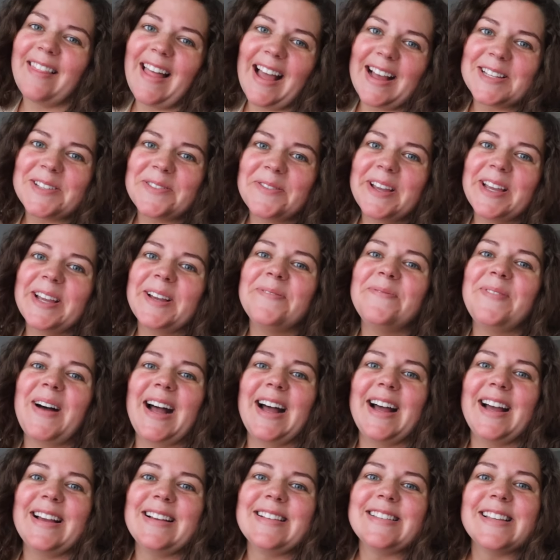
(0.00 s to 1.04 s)
Last week,
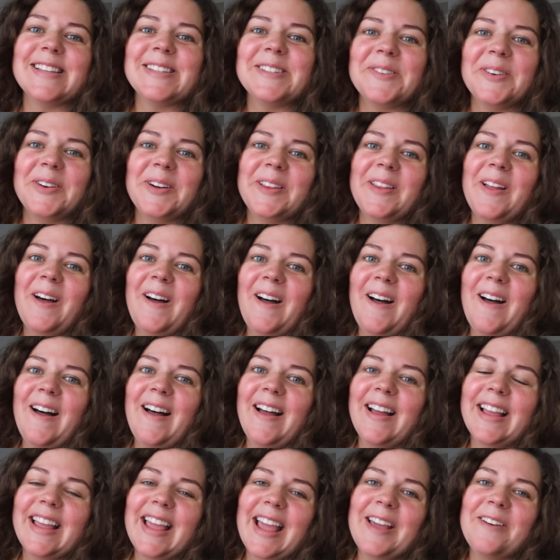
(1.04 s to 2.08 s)
my
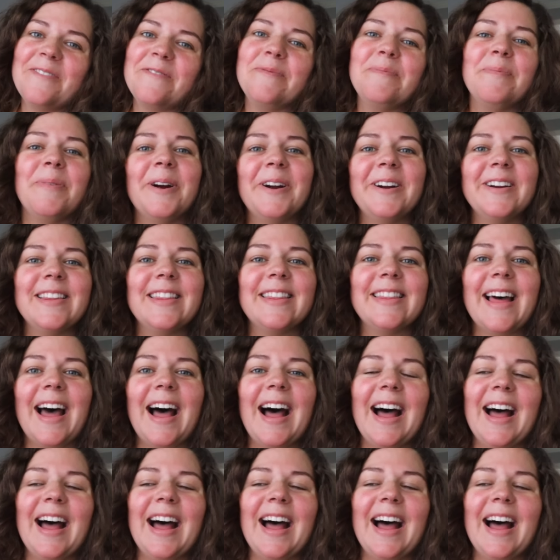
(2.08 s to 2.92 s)
sister-in-law gave birth.